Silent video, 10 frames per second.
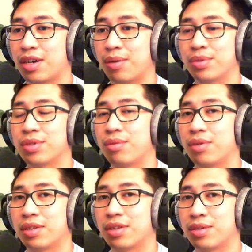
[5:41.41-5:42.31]
I'm just doing
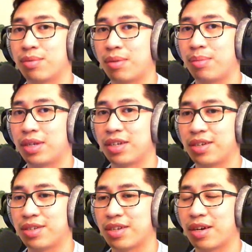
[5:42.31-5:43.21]
it this way
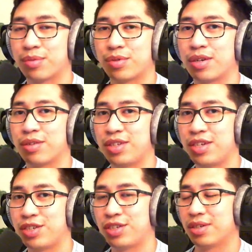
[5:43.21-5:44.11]
because I'm trying to
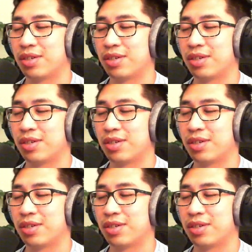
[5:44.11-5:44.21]
teach.